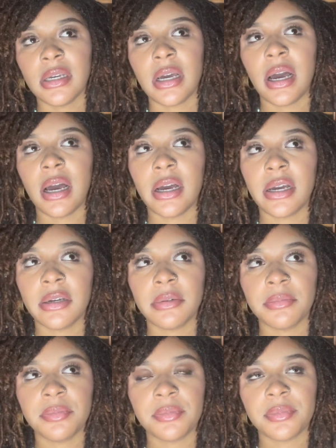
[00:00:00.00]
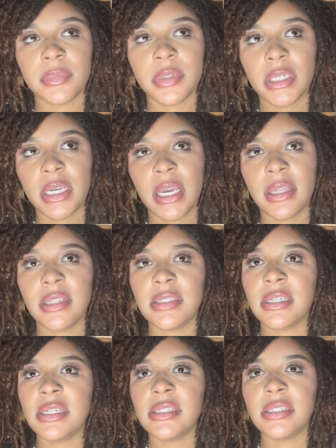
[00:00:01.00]
And this
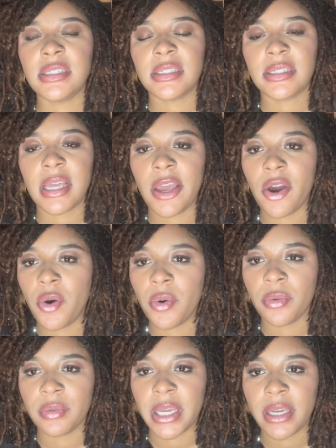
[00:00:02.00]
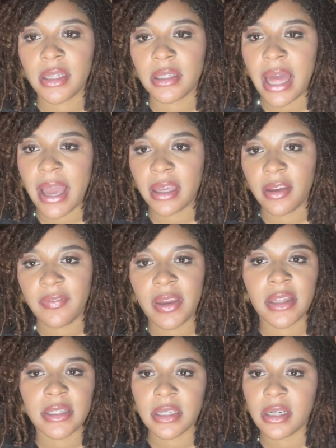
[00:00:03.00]
isn't to say, oh, like lacking
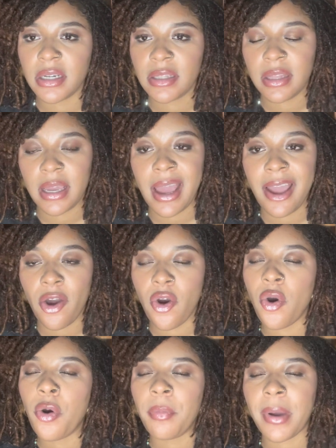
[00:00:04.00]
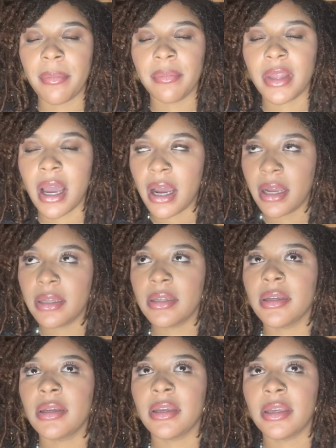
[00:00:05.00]
faith is a good thing. I hope I'm not
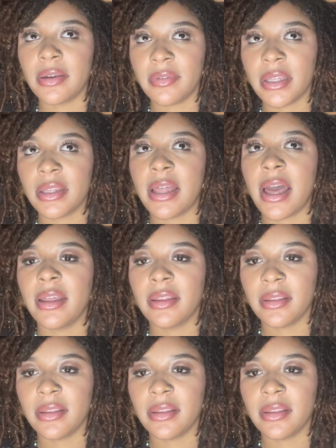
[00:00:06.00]
giving that,